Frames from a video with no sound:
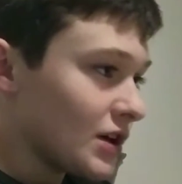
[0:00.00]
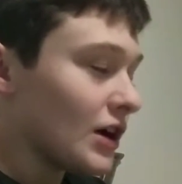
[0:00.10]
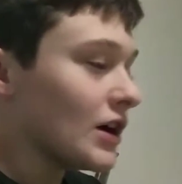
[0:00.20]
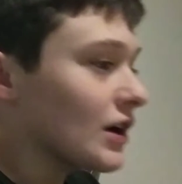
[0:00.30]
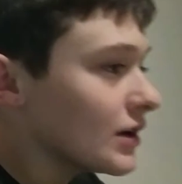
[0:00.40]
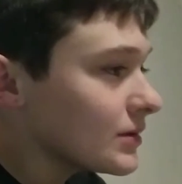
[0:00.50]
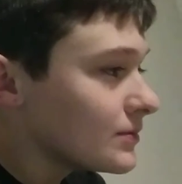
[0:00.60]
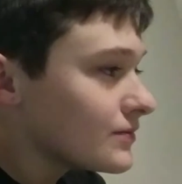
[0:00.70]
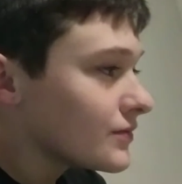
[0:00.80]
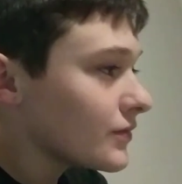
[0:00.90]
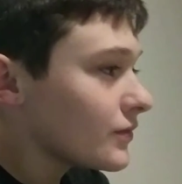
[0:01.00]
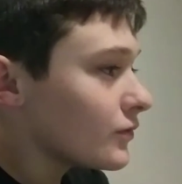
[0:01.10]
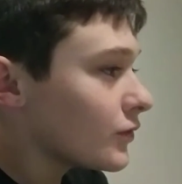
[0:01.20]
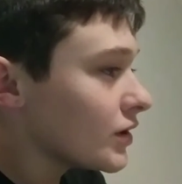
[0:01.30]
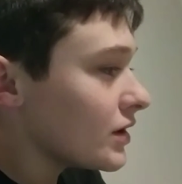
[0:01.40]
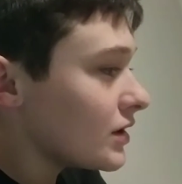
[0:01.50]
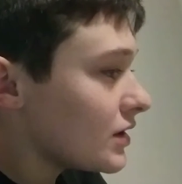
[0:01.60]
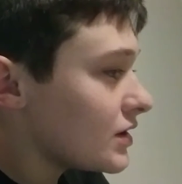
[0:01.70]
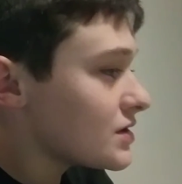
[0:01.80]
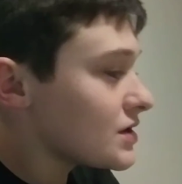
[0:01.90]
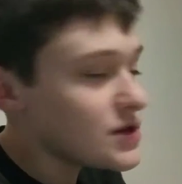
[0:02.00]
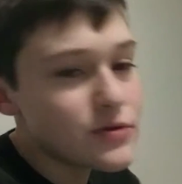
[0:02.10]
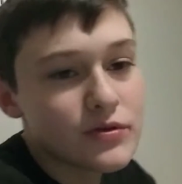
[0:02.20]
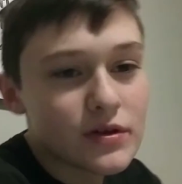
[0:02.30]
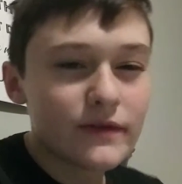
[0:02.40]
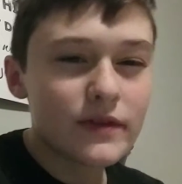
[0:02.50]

uh, what is the use of the